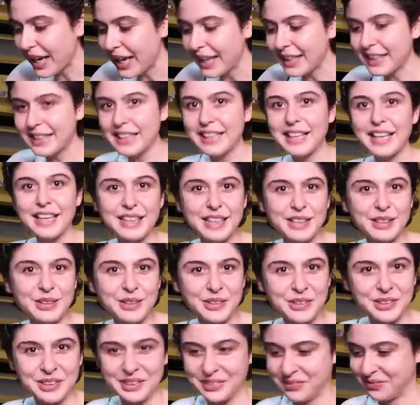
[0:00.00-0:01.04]
I think I did
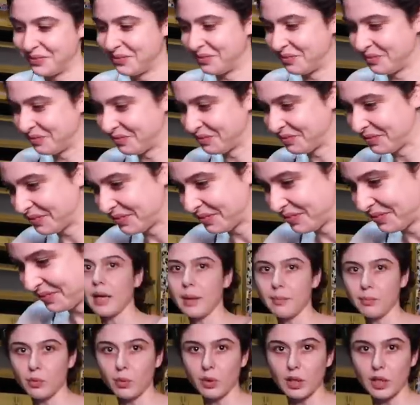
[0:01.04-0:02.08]
good.
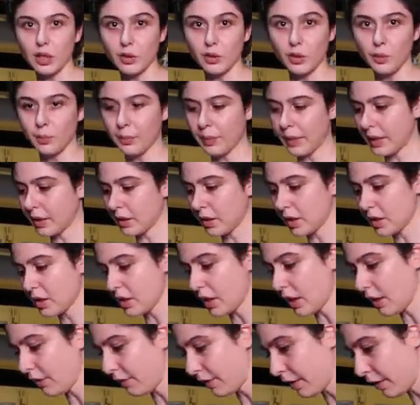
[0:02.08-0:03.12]
I'm quickly gonna plate
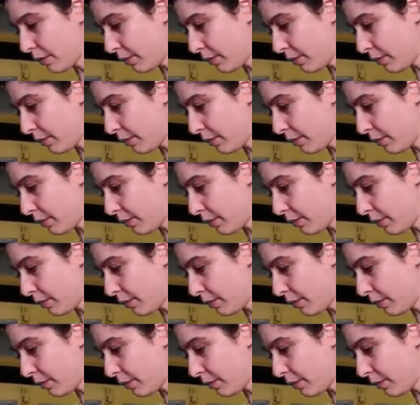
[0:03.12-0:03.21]
the stuff.